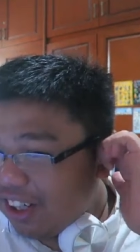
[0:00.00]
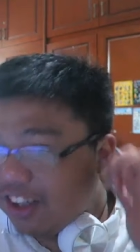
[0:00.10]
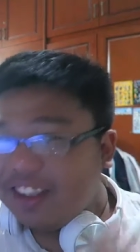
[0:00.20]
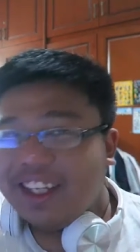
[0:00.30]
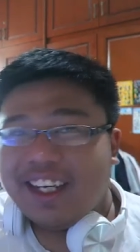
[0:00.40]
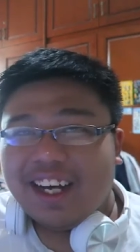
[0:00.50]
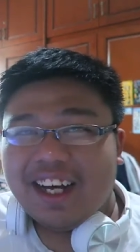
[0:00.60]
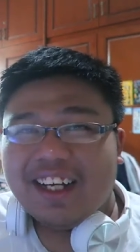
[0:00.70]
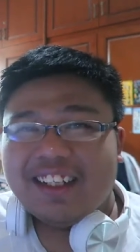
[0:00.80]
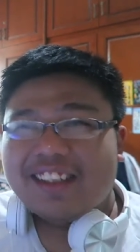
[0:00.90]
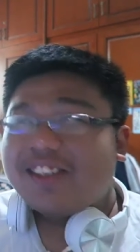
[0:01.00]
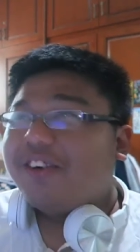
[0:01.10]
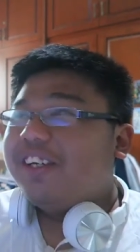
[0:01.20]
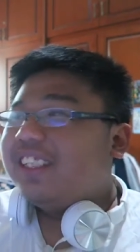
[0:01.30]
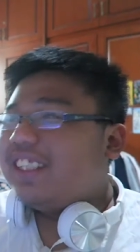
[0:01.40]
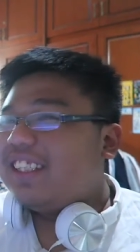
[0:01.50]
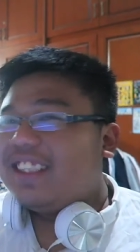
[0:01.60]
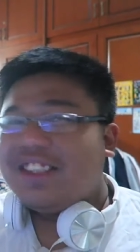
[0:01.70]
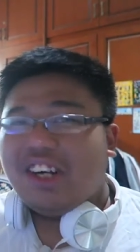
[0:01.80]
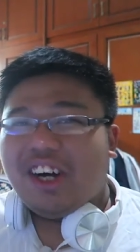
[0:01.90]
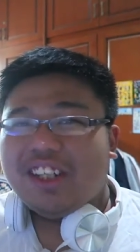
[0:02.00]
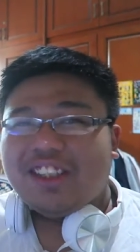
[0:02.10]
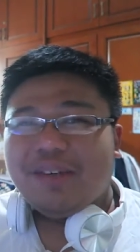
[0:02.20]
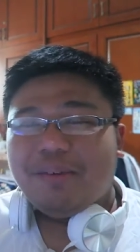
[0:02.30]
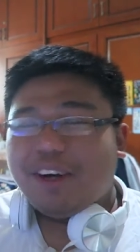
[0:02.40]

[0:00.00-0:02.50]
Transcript: Okay, this is Oasis. It's awesome.